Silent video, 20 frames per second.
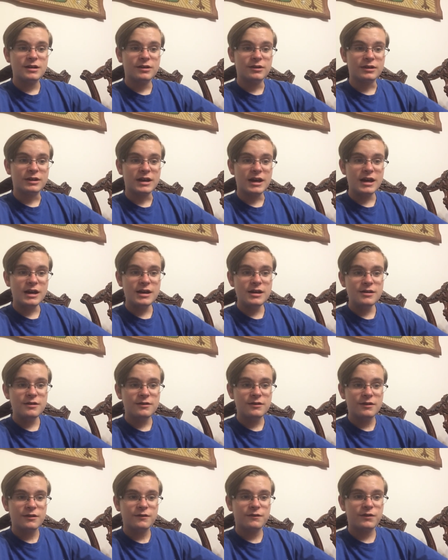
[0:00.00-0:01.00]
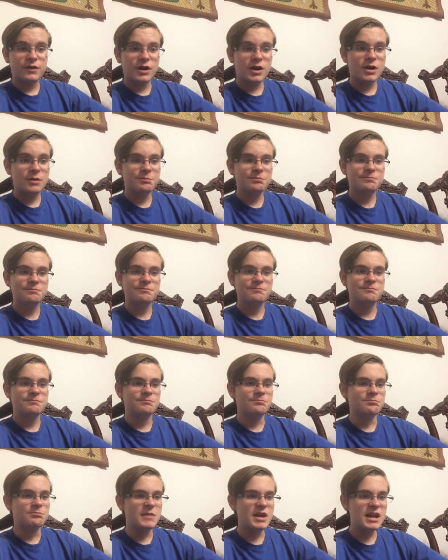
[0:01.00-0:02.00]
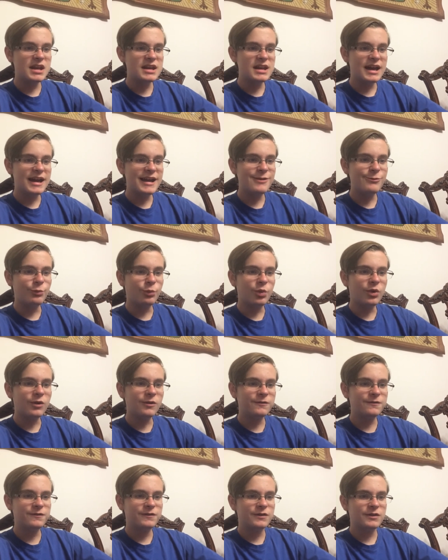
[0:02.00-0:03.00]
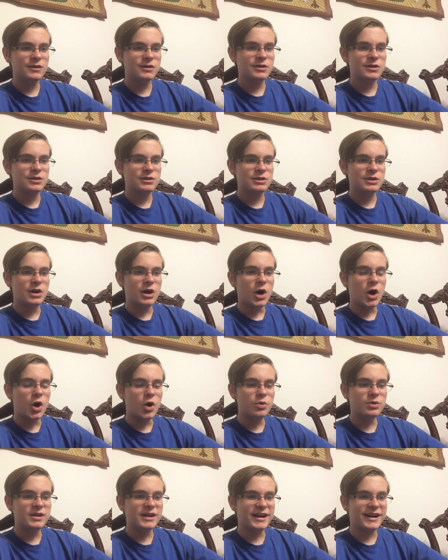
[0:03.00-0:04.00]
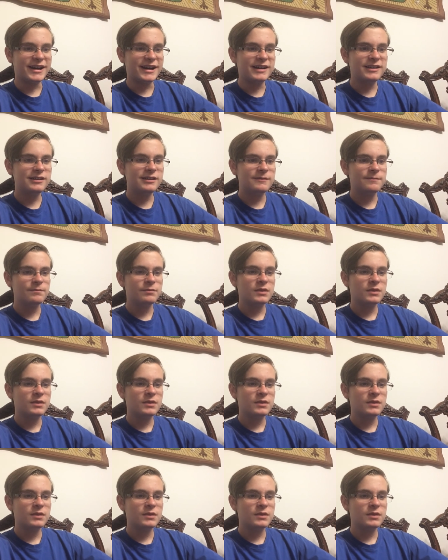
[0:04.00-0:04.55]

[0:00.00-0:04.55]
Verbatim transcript: Okay, from Midnight Wolf 09.